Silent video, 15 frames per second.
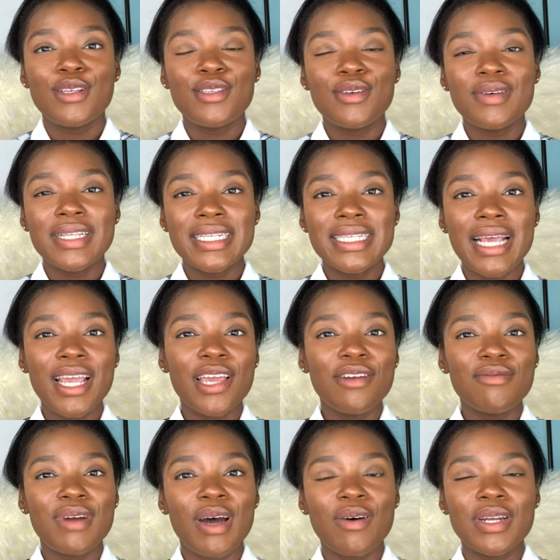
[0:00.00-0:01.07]
So the
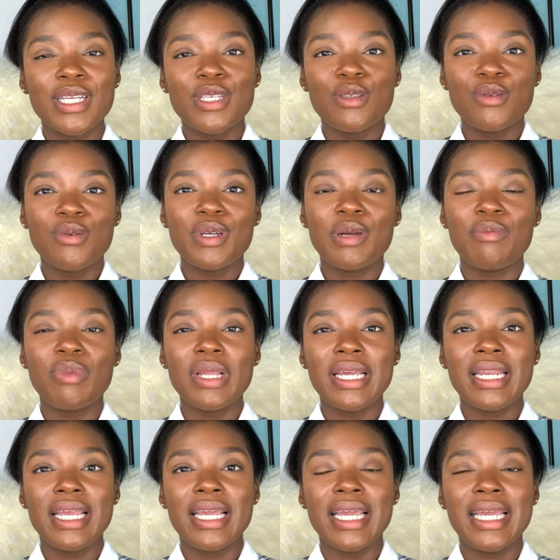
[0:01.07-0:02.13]
second route is through
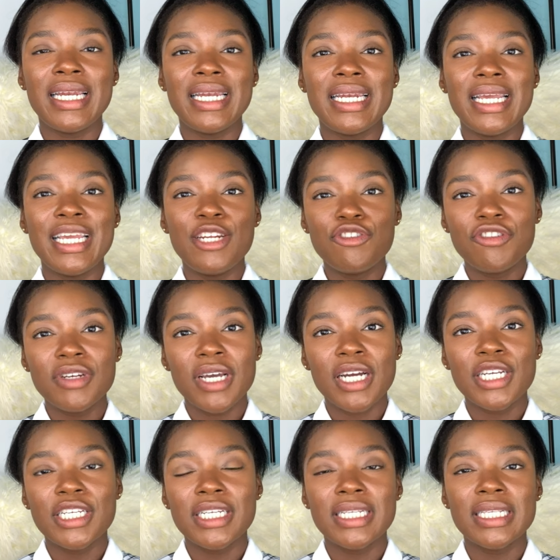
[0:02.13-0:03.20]
completing an
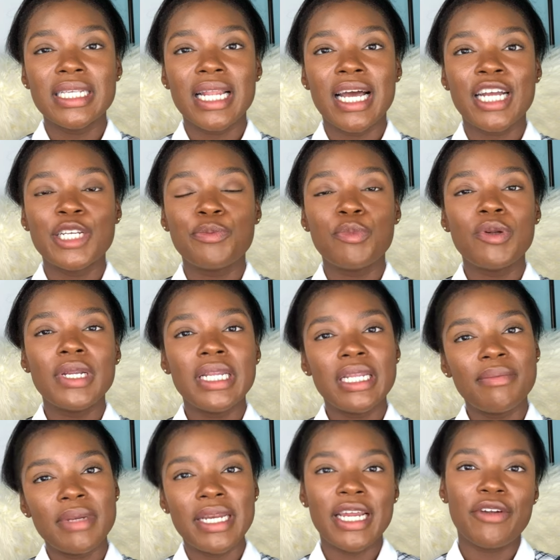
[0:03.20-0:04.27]

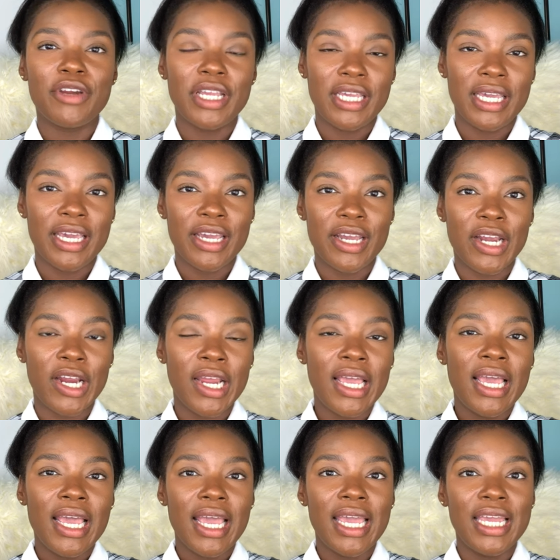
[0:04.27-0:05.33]
introduction/preliminary year
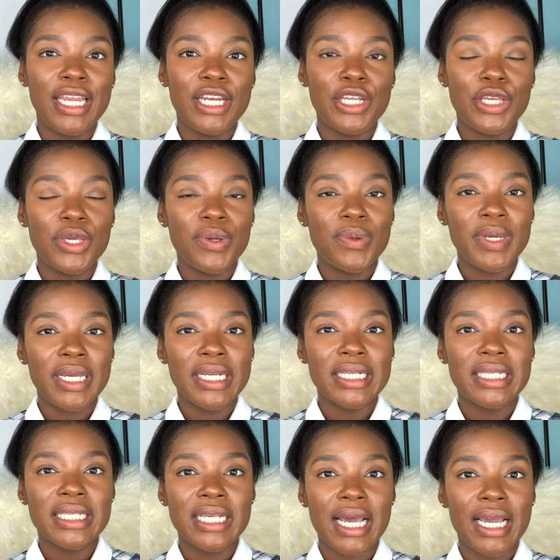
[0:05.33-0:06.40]
in
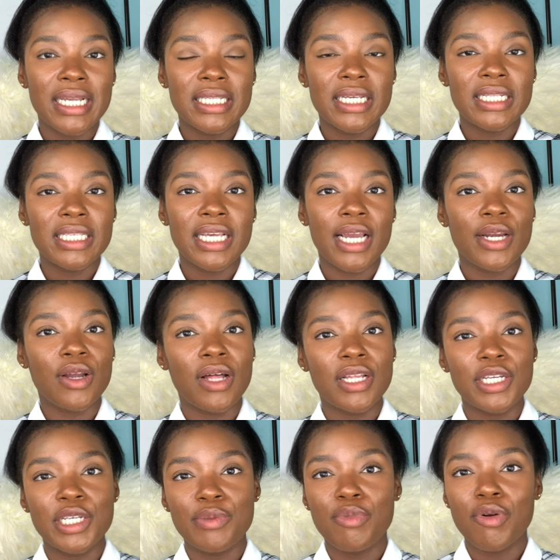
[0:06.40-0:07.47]
UWI's science and
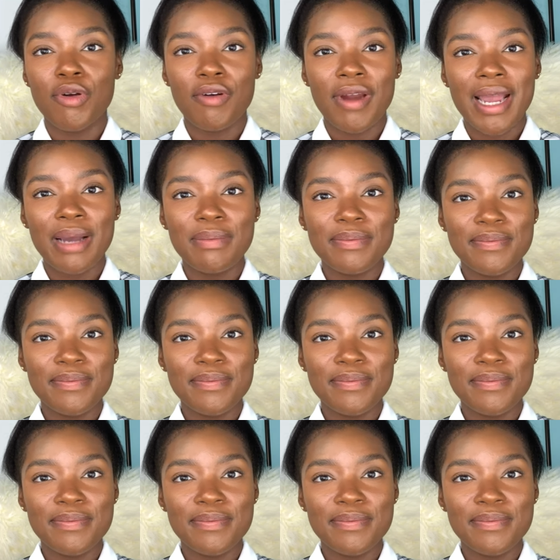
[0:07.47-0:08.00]
technology program.